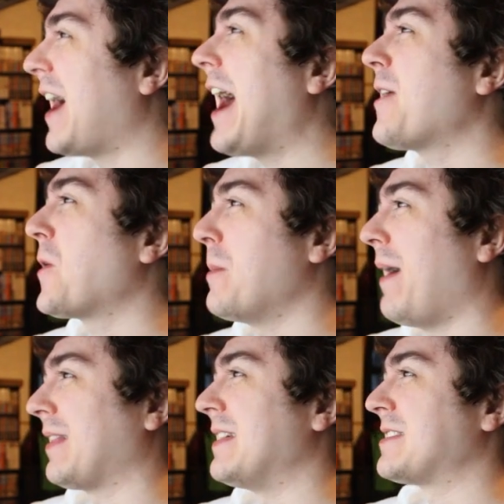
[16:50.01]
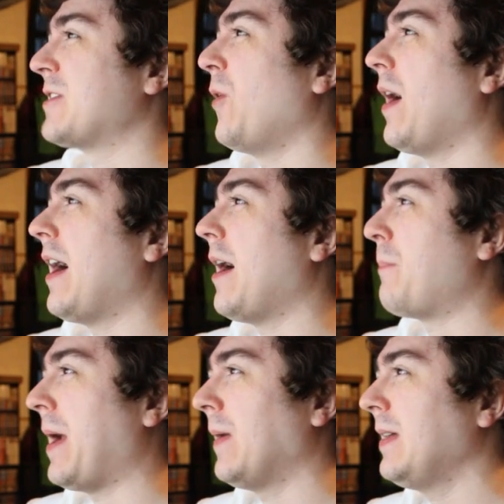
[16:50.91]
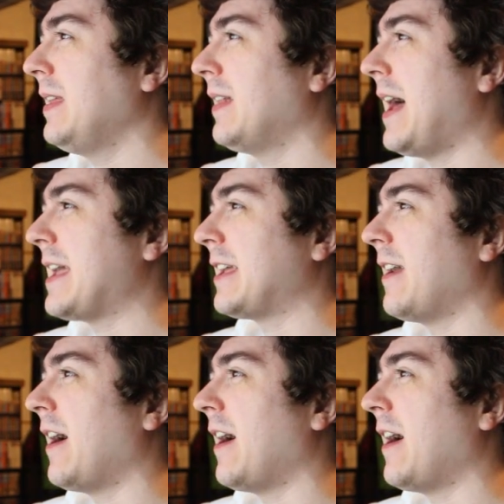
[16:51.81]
I heard about this. So, apparently, like,